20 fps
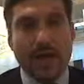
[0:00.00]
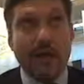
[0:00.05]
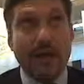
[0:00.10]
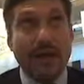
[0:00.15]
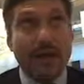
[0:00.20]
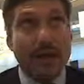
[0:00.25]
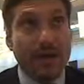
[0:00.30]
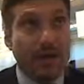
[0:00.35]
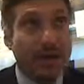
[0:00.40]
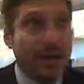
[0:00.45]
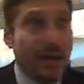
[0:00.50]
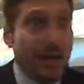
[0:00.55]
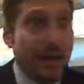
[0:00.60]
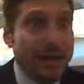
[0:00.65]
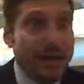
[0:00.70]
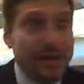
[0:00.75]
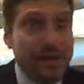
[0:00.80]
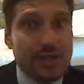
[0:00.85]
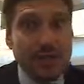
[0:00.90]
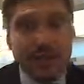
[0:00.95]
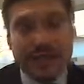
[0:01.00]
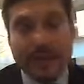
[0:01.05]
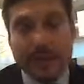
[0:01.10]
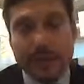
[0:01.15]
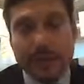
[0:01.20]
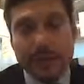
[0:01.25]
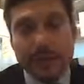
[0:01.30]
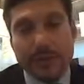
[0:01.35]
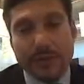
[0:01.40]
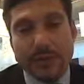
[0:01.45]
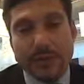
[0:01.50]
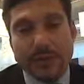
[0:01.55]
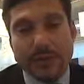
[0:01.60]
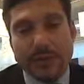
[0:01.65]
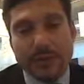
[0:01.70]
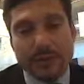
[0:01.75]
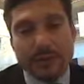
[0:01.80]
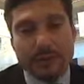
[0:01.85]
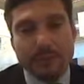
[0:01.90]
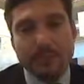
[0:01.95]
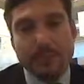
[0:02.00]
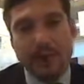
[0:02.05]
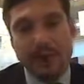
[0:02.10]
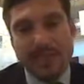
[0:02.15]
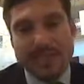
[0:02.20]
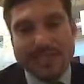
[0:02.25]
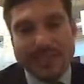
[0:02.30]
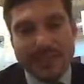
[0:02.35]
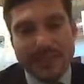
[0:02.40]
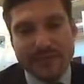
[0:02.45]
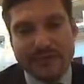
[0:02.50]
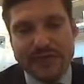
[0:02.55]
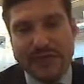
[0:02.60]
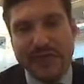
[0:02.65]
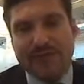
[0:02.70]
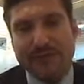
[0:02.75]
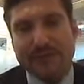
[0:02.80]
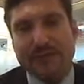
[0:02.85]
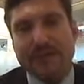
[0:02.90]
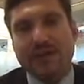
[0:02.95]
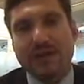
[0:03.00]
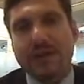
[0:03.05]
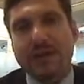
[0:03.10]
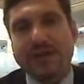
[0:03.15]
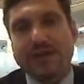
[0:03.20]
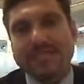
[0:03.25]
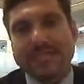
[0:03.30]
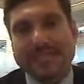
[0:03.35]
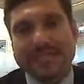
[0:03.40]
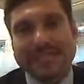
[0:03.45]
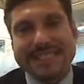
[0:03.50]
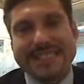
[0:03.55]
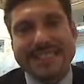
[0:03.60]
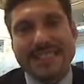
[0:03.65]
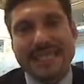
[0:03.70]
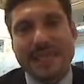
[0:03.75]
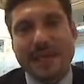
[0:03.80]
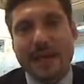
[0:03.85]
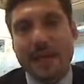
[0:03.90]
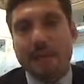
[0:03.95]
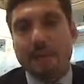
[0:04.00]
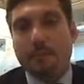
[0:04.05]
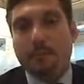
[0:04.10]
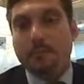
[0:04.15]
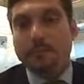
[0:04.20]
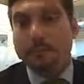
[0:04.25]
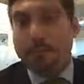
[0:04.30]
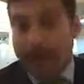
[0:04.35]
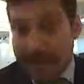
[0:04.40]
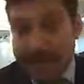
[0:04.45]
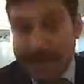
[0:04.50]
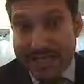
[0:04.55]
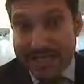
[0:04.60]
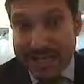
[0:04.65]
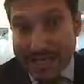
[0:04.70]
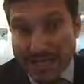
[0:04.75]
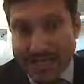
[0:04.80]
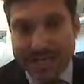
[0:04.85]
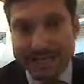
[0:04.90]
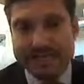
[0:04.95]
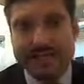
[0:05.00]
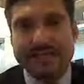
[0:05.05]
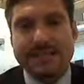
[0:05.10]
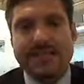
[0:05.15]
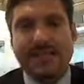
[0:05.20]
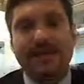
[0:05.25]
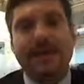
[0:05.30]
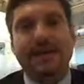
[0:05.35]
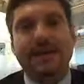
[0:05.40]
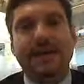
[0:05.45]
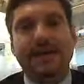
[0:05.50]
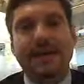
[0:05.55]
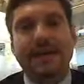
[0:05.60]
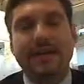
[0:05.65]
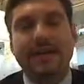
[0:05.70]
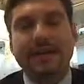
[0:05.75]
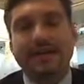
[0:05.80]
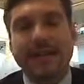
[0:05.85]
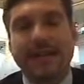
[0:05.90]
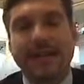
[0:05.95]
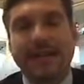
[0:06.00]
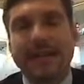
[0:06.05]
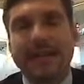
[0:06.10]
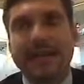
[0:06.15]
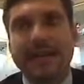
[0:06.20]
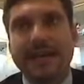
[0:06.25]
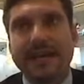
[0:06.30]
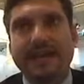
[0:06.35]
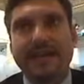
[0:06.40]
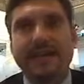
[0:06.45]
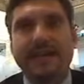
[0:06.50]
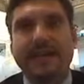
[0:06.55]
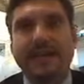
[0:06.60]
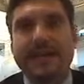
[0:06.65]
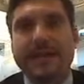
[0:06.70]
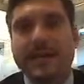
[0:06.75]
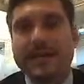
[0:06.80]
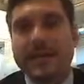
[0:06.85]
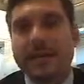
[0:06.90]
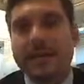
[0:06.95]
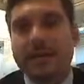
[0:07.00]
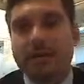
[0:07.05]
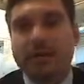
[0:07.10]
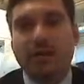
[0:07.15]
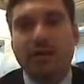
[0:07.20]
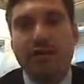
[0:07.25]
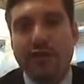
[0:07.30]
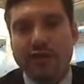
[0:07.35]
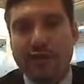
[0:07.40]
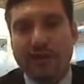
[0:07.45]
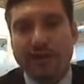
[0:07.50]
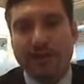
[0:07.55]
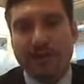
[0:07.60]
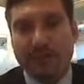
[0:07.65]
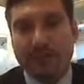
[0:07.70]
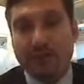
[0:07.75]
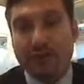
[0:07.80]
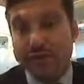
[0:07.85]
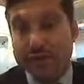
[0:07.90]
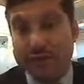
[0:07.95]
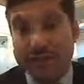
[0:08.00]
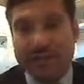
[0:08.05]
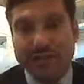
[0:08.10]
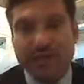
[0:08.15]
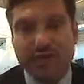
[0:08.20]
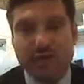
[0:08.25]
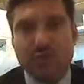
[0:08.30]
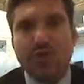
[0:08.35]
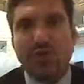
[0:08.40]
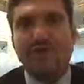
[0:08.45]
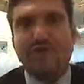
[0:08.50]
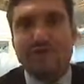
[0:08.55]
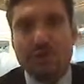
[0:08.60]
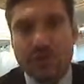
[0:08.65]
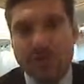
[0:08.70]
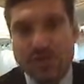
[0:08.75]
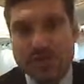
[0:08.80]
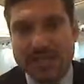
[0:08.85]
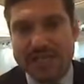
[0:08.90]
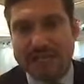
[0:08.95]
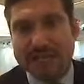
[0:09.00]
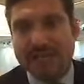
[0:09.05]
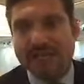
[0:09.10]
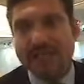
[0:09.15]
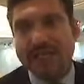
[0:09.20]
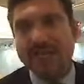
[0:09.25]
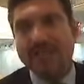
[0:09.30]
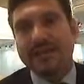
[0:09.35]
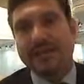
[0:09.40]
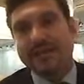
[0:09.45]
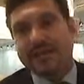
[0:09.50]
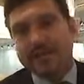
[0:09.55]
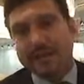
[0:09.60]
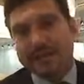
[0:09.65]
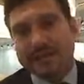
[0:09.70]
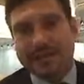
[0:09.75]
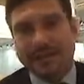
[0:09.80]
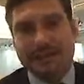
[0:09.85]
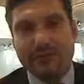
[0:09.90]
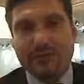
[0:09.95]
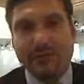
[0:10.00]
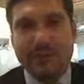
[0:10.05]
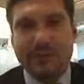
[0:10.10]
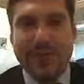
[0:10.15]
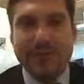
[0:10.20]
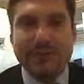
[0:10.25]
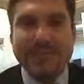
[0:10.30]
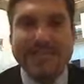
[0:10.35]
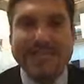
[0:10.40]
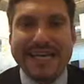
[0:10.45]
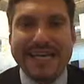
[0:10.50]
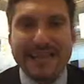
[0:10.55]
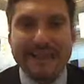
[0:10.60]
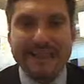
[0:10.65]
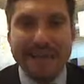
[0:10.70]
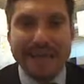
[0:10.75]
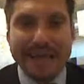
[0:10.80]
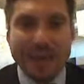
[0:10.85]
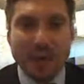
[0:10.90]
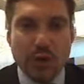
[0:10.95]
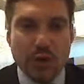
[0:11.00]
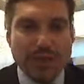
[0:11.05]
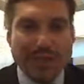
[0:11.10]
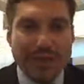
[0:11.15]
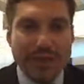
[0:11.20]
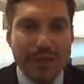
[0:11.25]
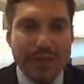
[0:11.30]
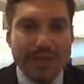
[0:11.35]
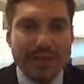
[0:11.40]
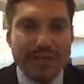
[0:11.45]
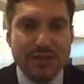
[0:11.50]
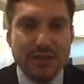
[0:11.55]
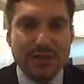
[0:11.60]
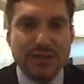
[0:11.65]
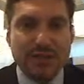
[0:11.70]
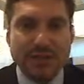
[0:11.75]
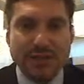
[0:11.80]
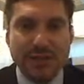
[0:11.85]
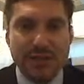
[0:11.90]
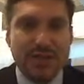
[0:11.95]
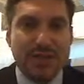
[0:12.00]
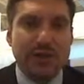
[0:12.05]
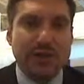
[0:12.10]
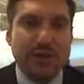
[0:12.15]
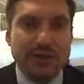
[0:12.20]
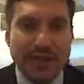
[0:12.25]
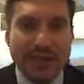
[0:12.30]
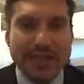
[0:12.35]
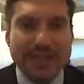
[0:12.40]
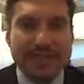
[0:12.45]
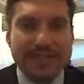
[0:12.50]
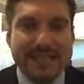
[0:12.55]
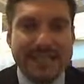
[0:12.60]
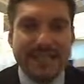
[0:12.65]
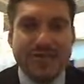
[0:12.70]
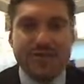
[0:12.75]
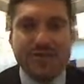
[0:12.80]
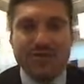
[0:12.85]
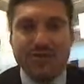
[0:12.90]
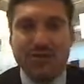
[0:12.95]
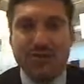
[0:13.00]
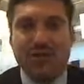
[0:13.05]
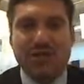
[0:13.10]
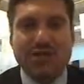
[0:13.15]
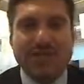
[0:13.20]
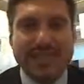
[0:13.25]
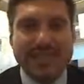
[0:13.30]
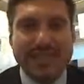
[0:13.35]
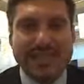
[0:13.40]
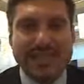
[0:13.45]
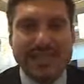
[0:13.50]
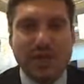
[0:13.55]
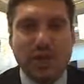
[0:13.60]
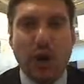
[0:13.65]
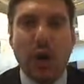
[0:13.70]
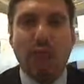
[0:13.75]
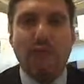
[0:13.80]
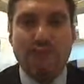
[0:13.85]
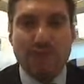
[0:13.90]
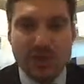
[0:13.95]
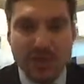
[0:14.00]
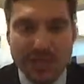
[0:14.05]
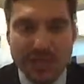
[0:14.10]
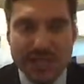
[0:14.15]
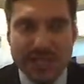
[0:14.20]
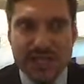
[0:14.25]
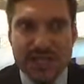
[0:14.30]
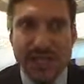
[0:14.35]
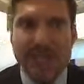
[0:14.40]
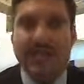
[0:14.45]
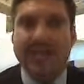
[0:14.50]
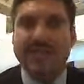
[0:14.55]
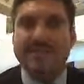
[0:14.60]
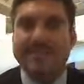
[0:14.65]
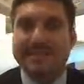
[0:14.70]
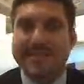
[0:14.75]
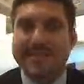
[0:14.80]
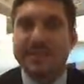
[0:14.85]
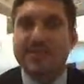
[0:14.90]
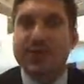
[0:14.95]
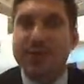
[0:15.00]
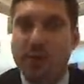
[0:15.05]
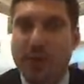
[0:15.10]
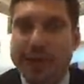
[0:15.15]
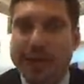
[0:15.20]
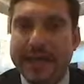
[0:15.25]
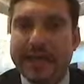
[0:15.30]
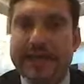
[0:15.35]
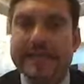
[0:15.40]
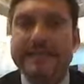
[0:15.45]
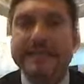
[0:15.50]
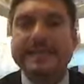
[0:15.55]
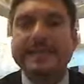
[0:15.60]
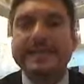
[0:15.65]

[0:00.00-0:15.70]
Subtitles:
All right, will China pull us out of the economic crisis? Partly, yes. Here in Dalian, the growth rate of the city is 12%. Just have to look outside of my hotel window to see all the cranes and construction sites. So obviously, China is still growing.